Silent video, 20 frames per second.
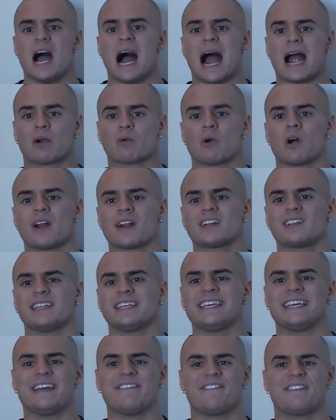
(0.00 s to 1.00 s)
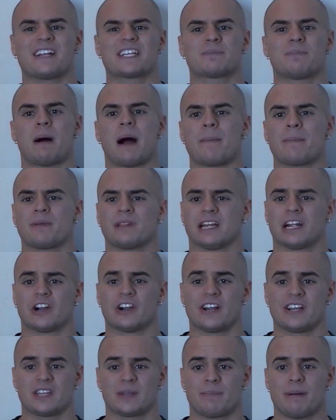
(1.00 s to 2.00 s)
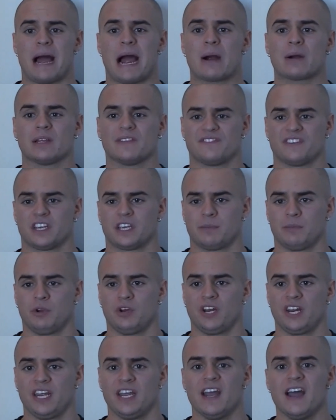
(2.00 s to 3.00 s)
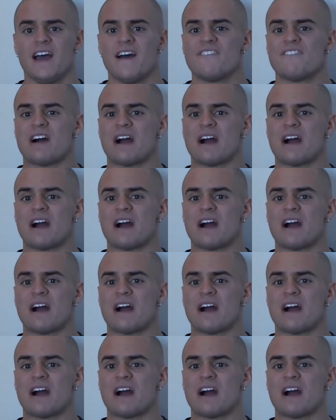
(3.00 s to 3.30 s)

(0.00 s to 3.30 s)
Ironically, given its popularity in the powerlifting community,